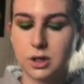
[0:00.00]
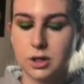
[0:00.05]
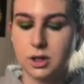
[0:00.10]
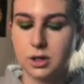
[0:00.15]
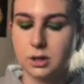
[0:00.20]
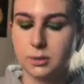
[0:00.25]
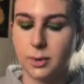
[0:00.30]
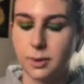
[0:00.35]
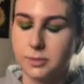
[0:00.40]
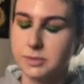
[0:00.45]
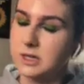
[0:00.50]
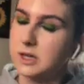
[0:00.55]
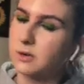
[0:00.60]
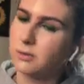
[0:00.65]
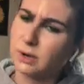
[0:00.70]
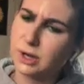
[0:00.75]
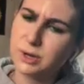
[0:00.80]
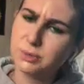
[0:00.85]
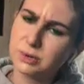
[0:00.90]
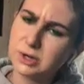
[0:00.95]
You might be saying,
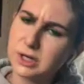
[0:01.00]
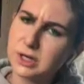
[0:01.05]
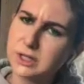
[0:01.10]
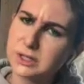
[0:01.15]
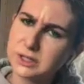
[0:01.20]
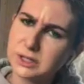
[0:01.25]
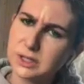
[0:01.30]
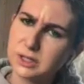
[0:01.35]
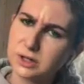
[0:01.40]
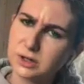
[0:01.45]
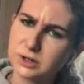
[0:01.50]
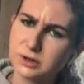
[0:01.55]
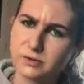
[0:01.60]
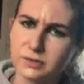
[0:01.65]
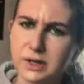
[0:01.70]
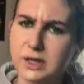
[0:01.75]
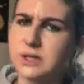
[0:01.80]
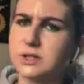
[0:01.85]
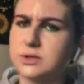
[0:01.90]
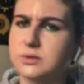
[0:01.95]
why are you putting concealer on your
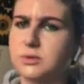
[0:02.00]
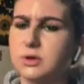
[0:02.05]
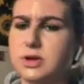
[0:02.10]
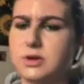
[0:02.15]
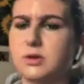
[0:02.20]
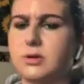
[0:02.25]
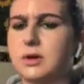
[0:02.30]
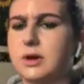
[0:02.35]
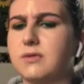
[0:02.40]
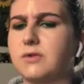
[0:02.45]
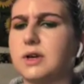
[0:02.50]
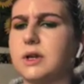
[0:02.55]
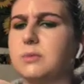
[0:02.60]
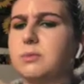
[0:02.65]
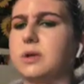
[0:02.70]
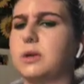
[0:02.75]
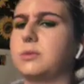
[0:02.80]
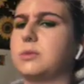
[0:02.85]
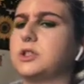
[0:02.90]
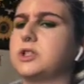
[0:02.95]
face where you don't have any
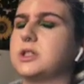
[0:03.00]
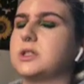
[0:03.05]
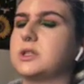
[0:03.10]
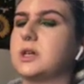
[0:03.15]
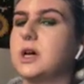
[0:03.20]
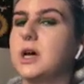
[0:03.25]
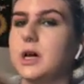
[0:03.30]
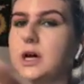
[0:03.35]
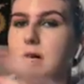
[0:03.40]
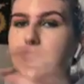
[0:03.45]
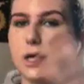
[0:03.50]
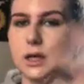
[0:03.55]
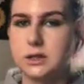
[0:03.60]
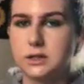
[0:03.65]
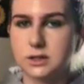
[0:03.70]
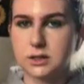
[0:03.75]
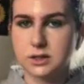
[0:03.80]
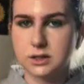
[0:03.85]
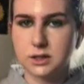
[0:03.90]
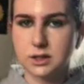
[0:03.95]
blemishes?
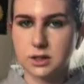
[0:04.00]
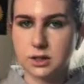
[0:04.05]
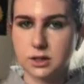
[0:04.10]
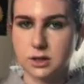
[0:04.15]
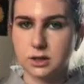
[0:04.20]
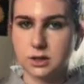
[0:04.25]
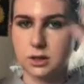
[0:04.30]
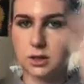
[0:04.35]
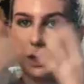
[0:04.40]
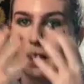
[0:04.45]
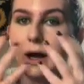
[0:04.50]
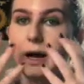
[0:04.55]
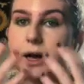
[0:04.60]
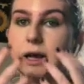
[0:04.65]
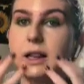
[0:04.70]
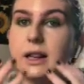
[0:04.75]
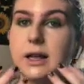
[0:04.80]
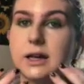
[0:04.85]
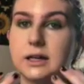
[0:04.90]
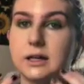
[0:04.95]
It's to
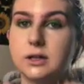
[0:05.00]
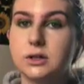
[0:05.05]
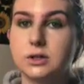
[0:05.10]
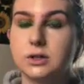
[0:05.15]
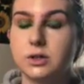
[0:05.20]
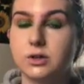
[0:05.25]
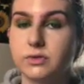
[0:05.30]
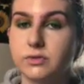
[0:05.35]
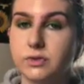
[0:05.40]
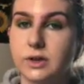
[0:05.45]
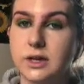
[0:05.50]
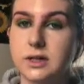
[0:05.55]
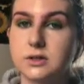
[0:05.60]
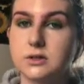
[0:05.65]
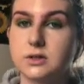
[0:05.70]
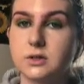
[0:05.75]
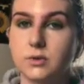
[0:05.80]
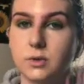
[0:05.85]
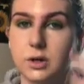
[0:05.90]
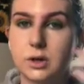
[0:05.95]
highlight your face,
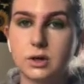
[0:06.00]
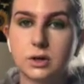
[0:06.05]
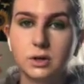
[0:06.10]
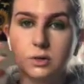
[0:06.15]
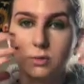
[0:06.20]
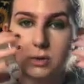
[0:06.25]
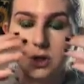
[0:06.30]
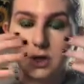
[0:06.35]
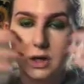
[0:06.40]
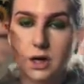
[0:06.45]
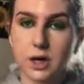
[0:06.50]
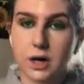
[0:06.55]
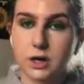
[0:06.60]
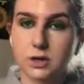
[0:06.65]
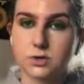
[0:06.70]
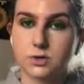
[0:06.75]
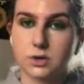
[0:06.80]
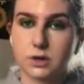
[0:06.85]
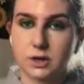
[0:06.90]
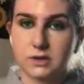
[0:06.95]
so it'll, with the
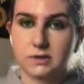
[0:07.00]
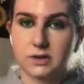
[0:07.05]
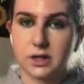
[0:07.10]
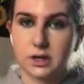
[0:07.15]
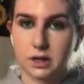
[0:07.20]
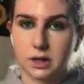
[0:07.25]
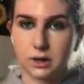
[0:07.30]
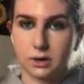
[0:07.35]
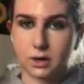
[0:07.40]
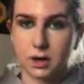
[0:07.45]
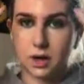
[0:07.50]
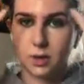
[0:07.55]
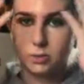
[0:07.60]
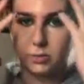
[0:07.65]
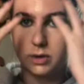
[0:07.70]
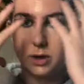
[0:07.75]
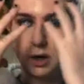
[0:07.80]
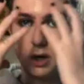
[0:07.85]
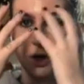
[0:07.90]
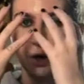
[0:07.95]
contour and everything, it'll help
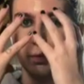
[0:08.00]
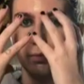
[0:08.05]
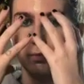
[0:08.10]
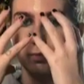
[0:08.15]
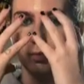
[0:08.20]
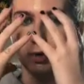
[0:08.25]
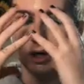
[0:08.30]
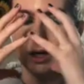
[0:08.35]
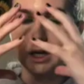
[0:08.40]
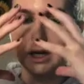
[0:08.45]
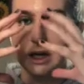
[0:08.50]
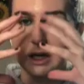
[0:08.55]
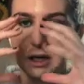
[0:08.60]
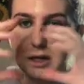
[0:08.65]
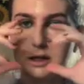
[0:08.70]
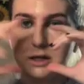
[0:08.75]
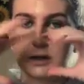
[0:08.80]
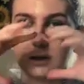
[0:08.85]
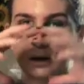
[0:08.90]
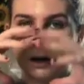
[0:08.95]
bring it in,
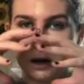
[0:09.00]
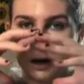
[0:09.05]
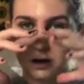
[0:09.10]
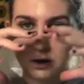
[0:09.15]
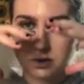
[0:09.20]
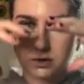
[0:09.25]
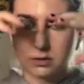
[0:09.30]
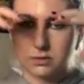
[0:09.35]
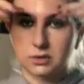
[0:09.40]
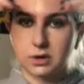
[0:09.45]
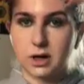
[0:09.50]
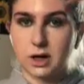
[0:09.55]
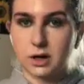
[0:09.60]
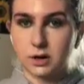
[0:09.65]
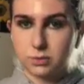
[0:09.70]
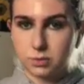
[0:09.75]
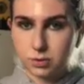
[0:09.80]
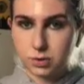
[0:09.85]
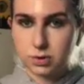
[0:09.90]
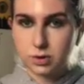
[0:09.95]
and the contour will
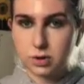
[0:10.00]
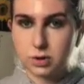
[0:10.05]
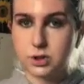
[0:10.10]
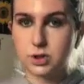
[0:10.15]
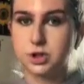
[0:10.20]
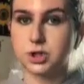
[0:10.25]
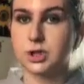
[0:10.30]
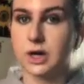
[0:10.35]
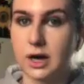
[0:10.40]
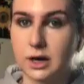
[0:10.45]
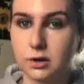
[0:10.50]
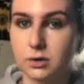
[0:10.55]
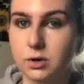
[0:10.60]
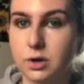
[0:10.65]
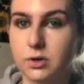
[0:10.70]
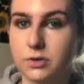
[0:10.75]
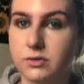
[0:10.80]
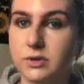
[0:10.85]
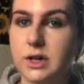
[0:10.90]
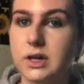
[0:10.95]
help shadow
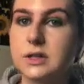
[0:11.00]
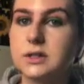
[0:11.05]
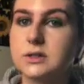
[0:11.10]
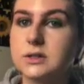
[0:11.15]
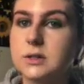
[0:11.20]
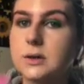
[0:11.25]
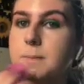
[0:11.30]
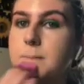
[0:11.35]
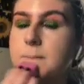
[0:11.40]
your face.